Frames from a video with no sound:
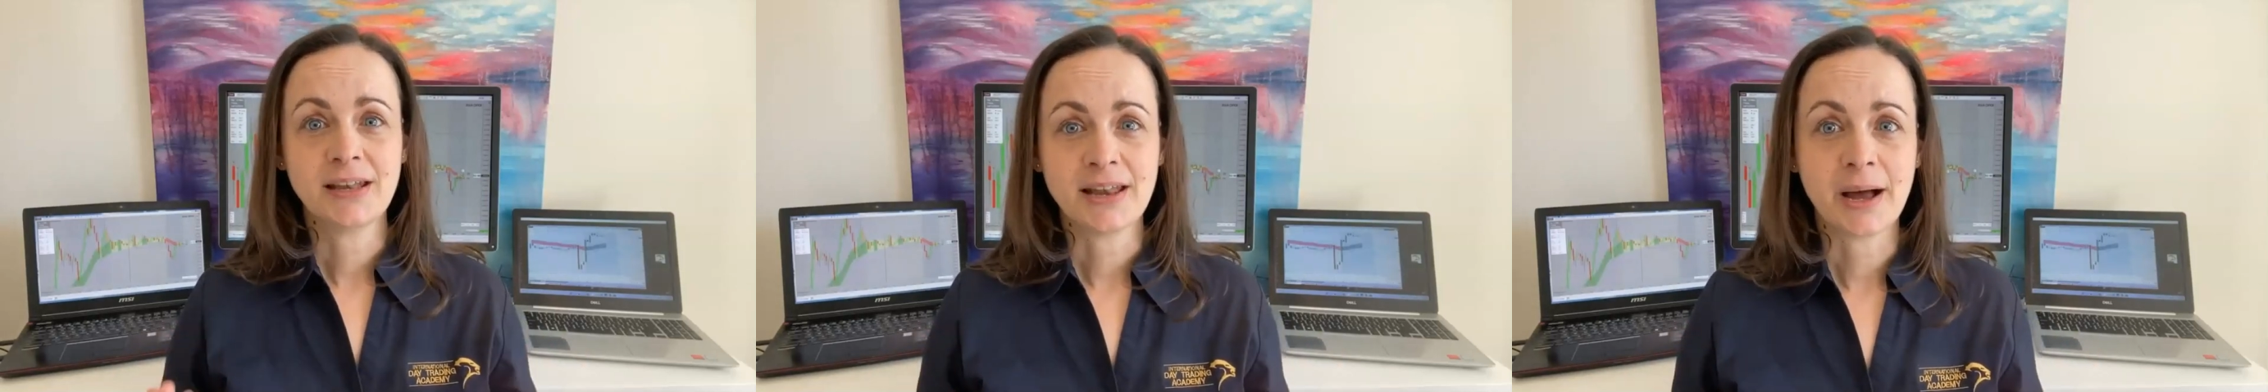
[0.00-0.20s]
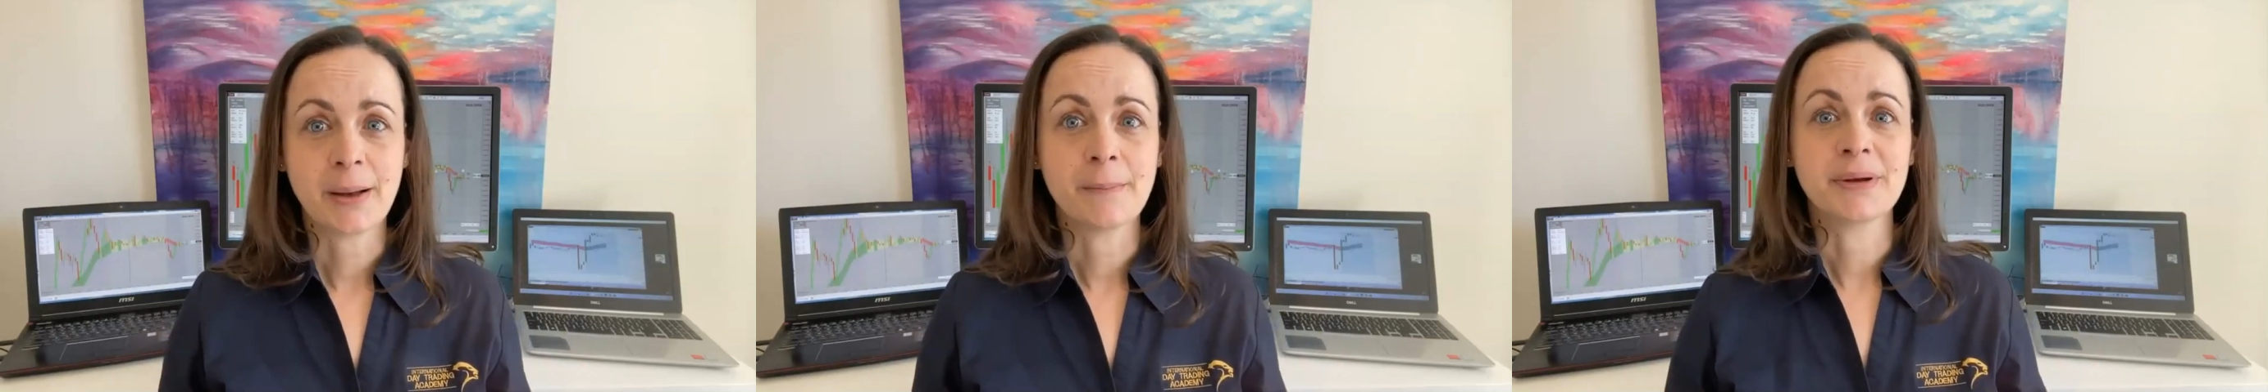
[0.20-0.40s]

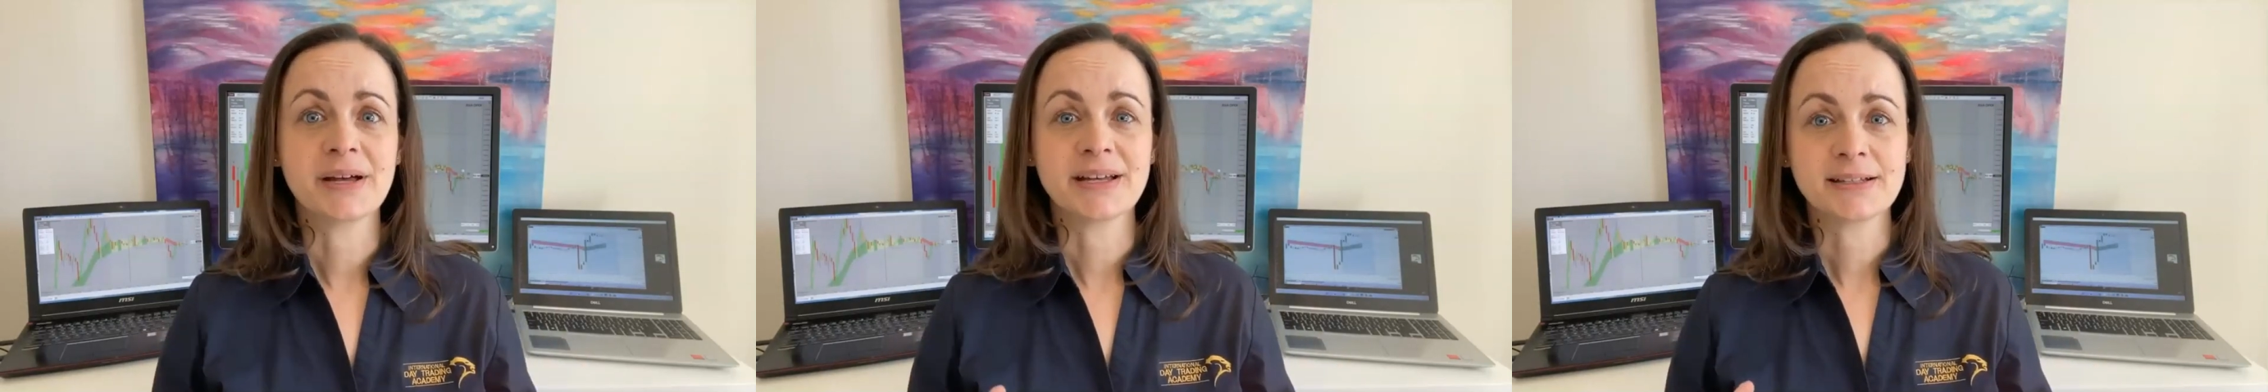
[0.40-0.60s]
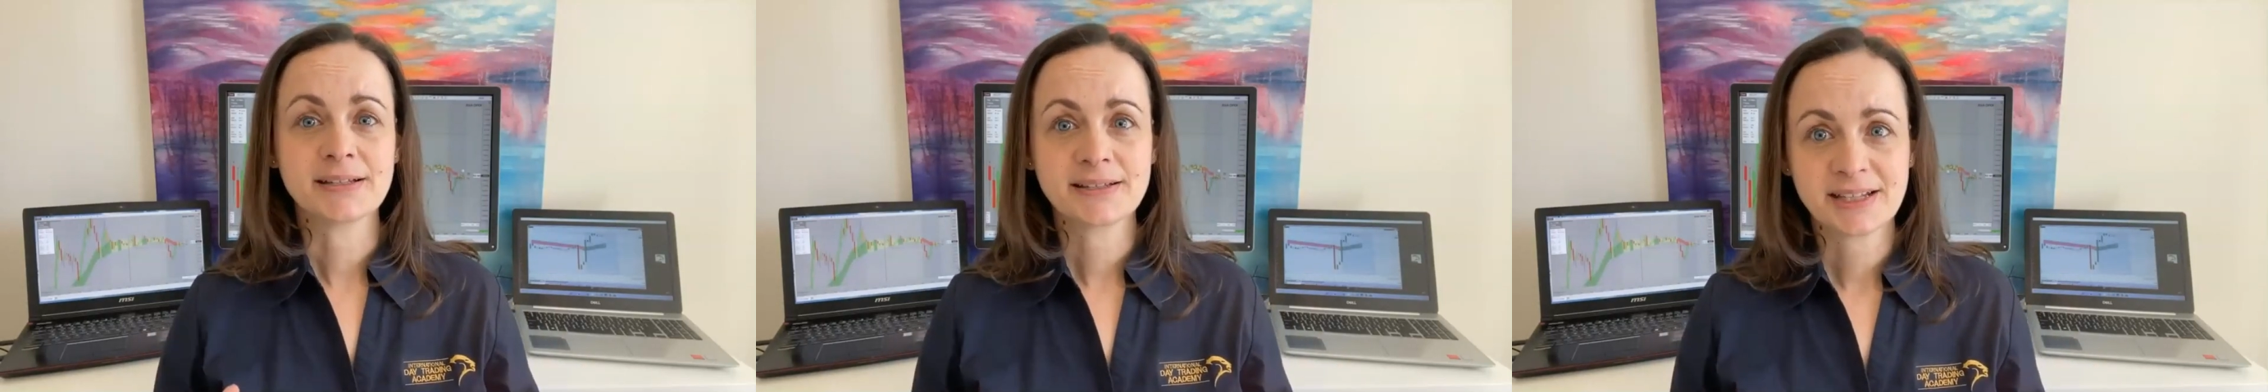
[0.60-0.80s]

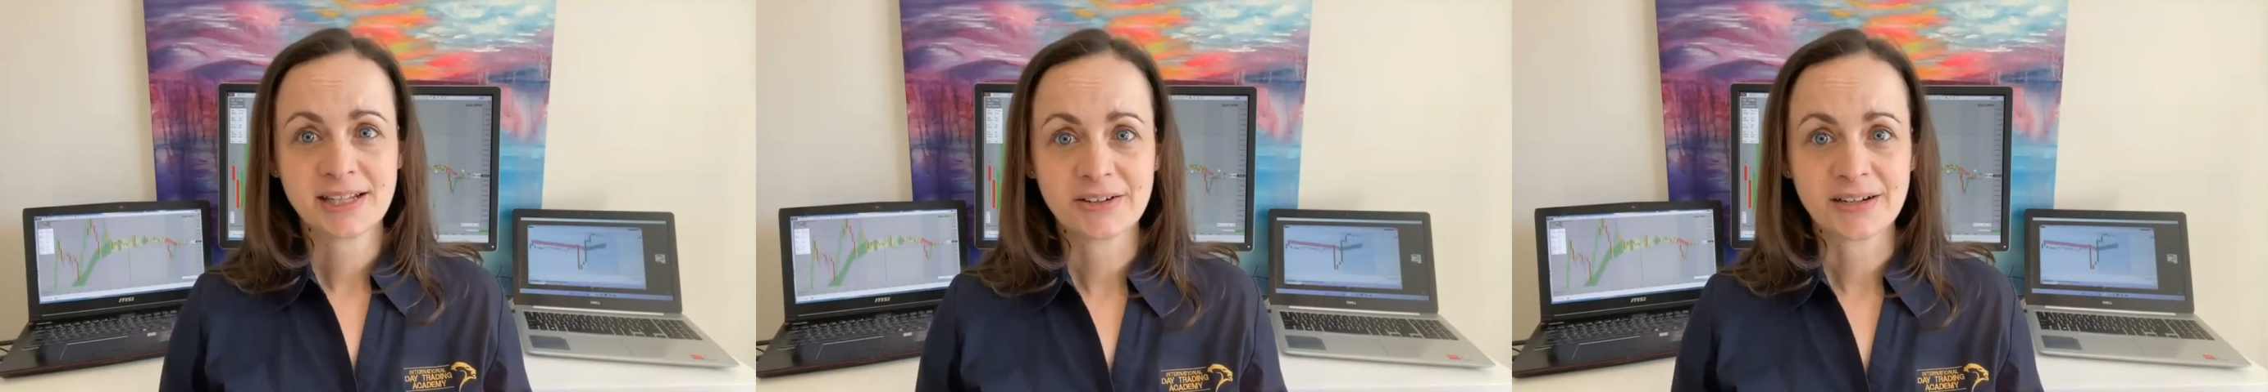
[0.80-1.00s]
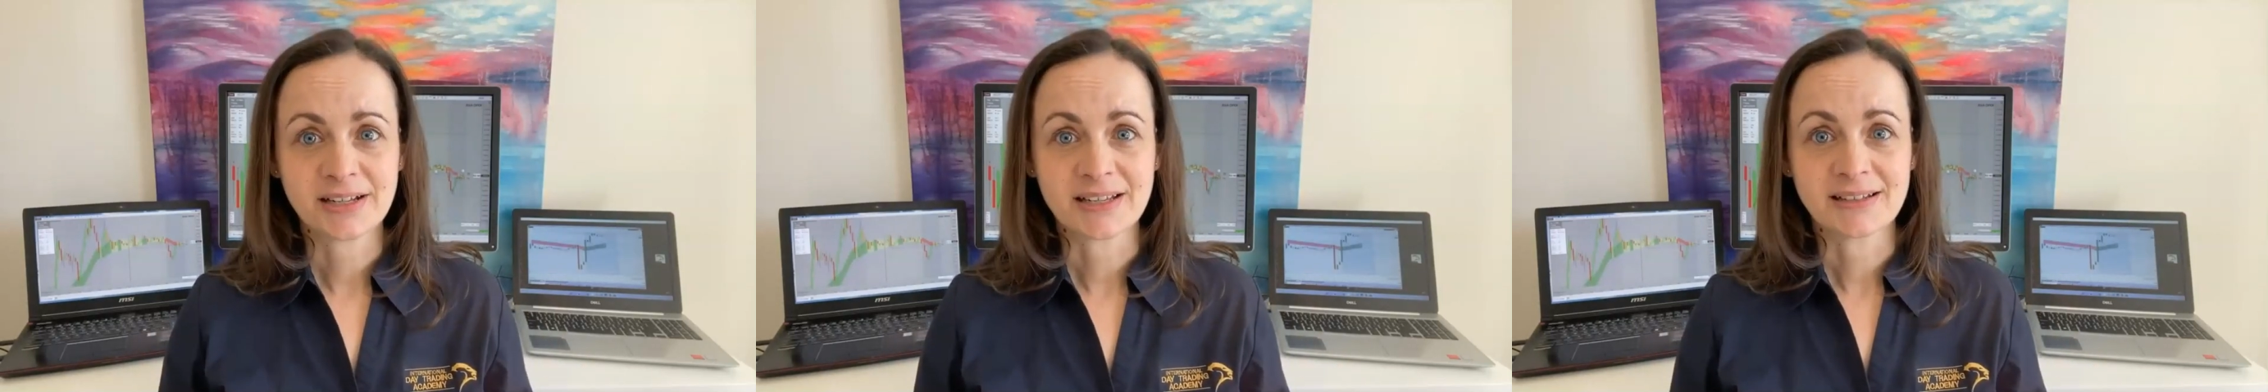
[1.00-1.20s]
number
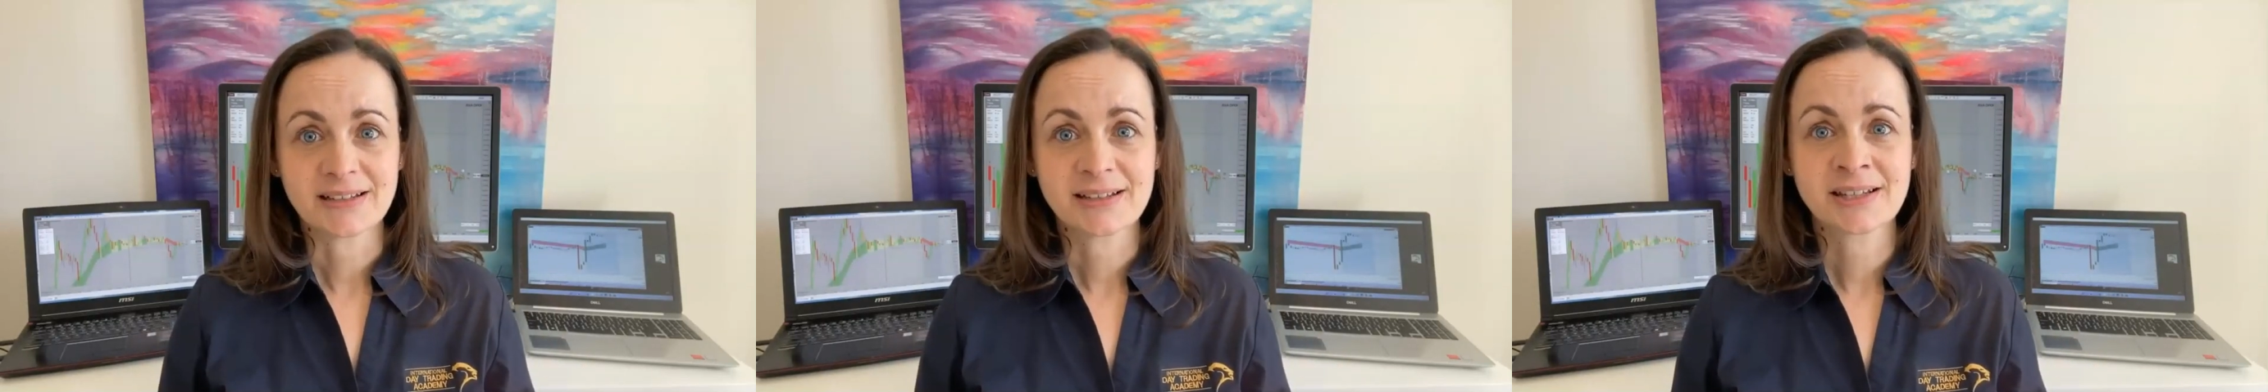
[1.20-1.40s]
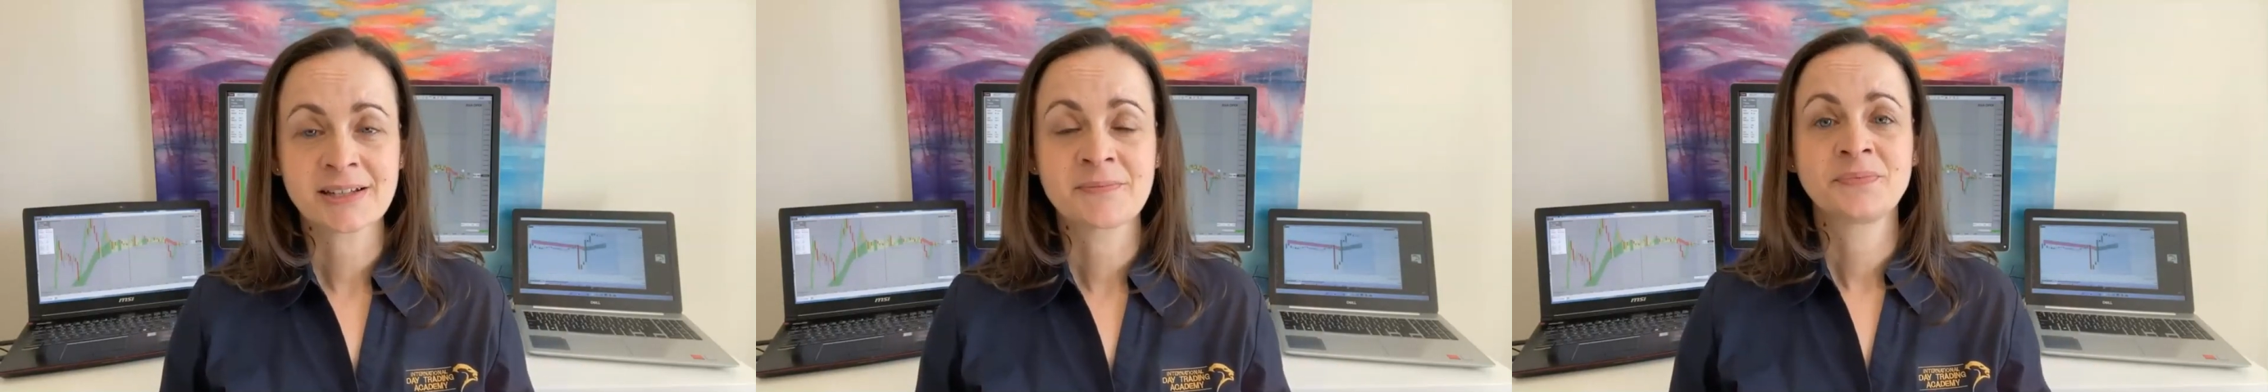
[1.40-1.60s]

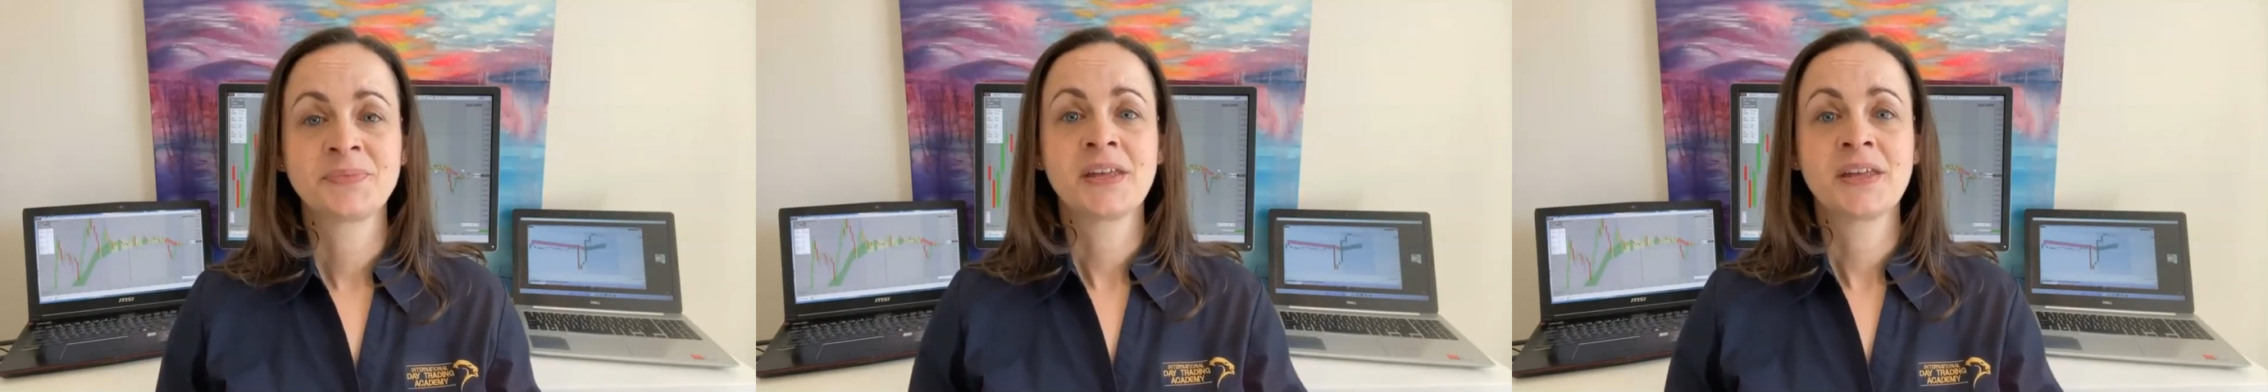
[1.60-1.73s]
series.